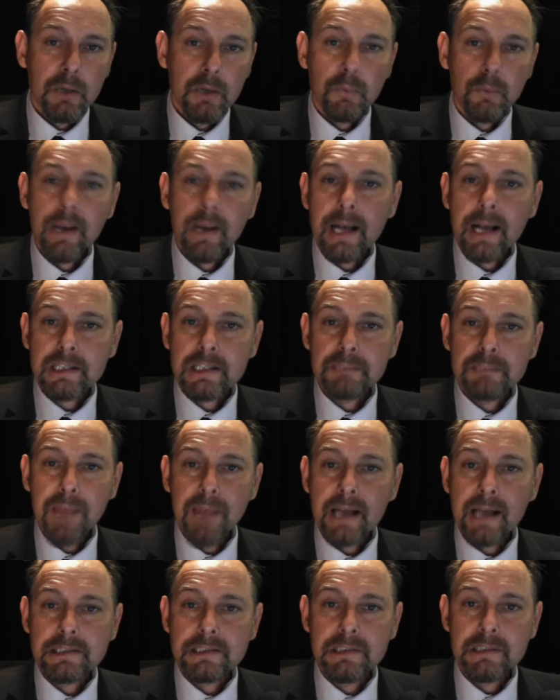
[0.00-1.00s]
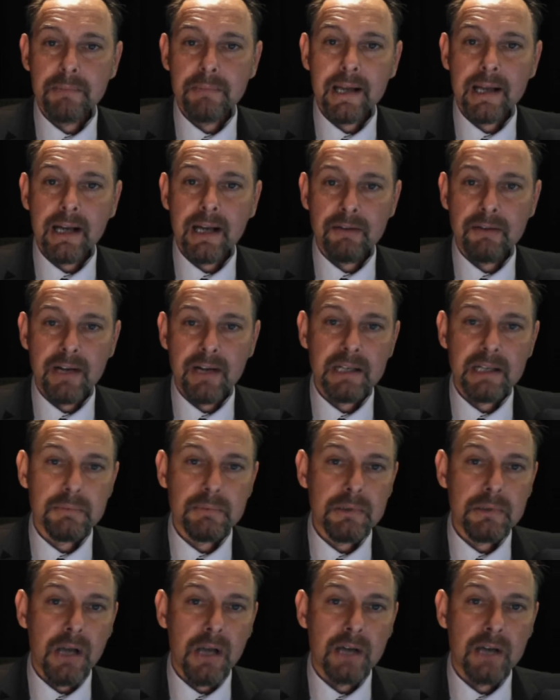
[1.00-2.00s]
We expect to make
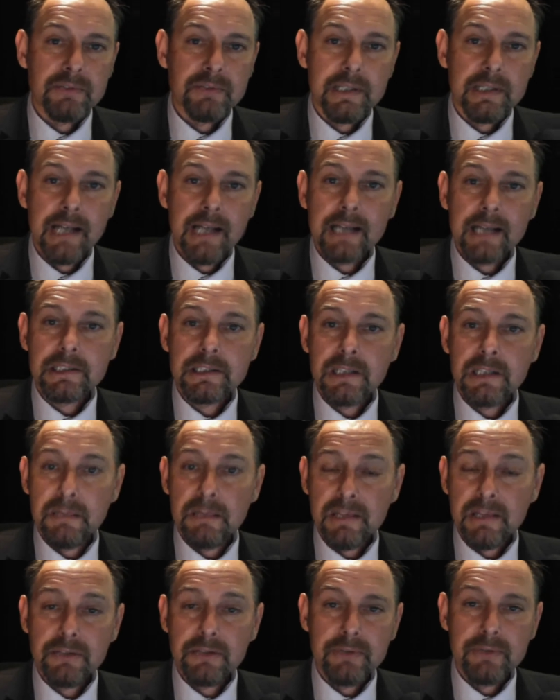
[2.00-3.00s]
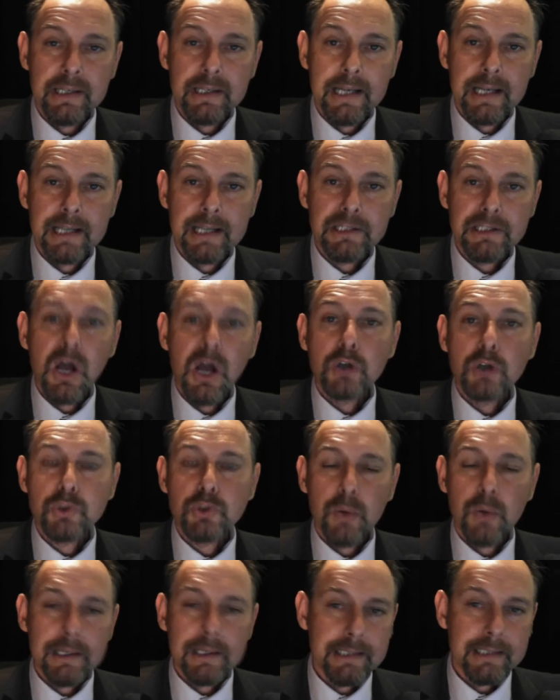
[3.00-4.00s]
available over the next coming 3 years
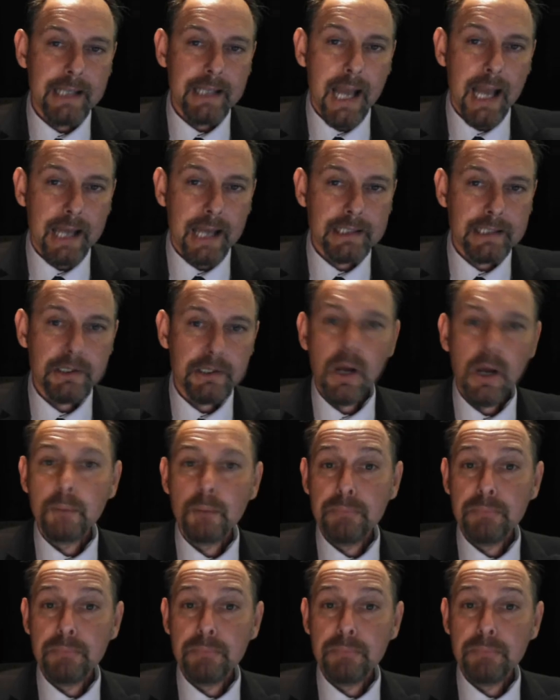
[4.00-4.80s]
28